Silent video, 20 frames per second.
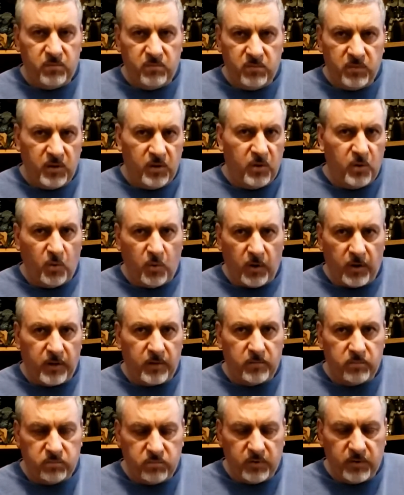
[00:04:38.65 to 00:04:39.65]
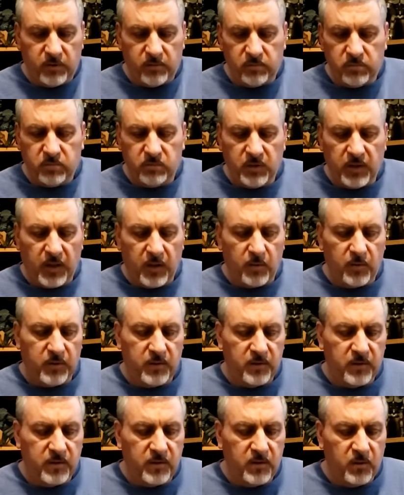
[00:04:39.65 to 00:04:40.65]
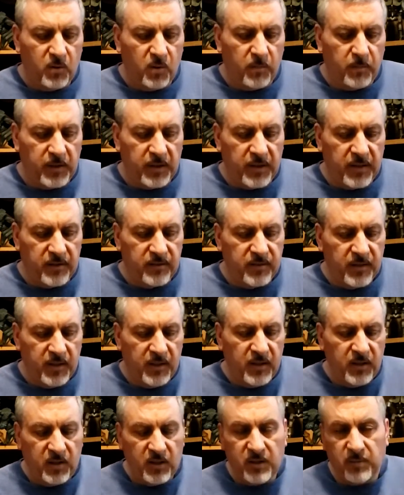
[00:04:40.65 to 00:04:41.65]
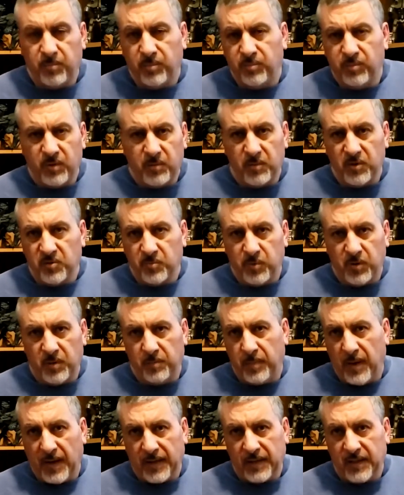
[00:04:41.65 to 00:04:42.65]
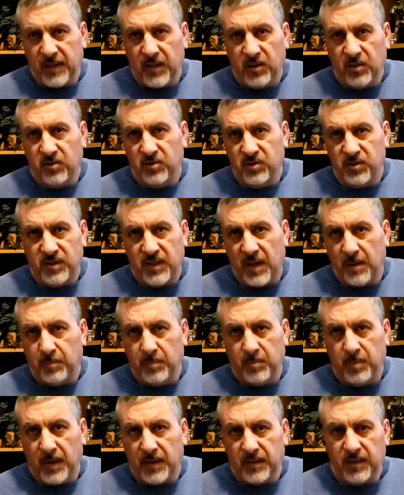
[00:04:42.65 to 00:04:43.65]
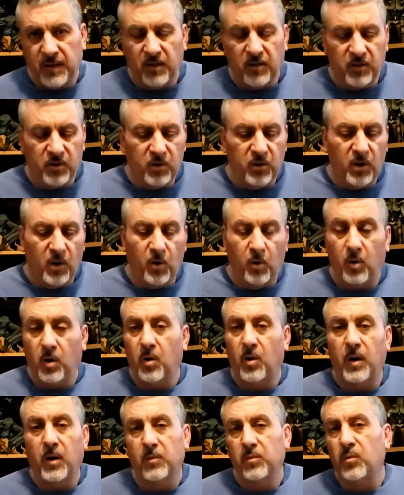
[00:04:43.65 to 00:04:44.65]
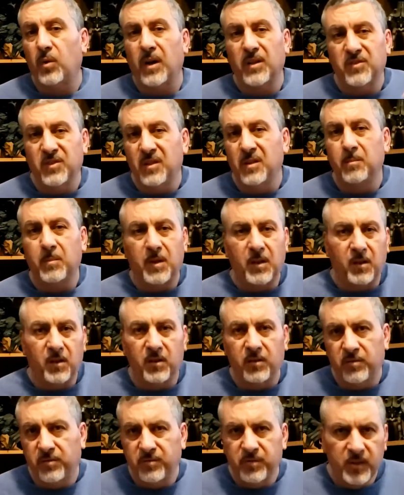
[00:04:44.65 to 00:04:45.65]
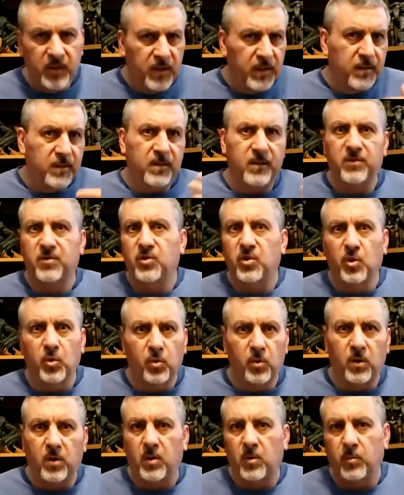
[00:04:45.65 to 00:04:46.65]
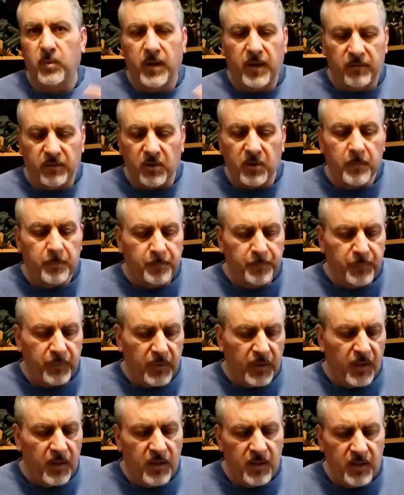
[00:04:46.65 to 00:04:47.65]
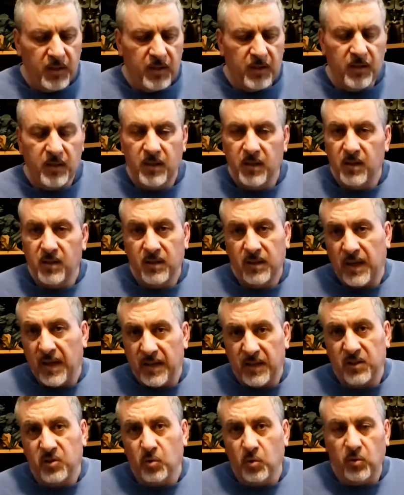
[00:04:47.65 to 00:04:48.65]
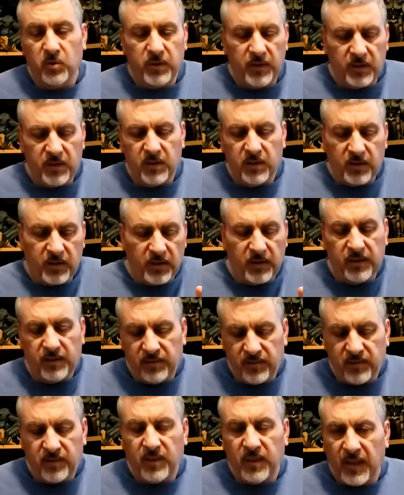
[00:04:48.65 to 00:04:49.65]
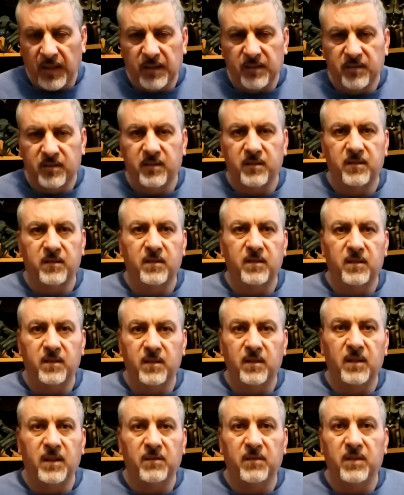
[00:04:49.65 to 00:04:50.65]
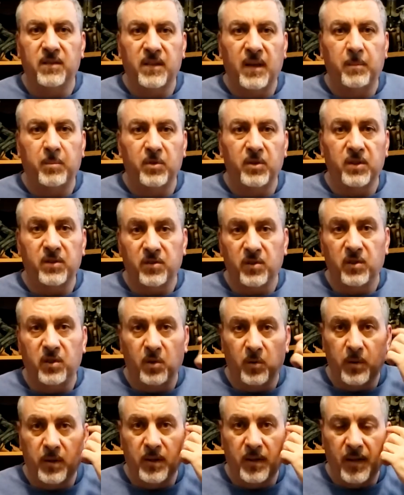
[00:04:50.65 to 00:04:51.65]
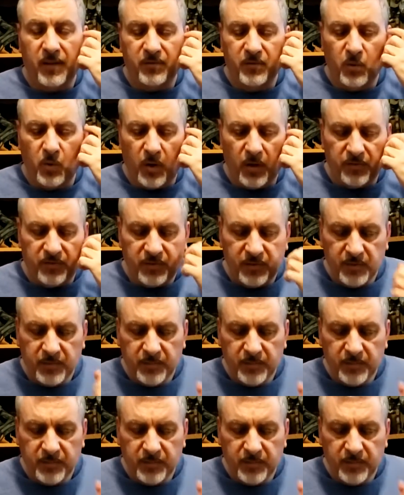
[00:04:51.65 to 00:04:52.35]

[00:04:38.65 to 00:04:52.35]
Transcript: the door where, it's normally is, you could pretty much put it back here, just snap it back there, and I was watching the middle of this too, or whatever. Kind of cool that you can at least leave it separately so you know you're left off.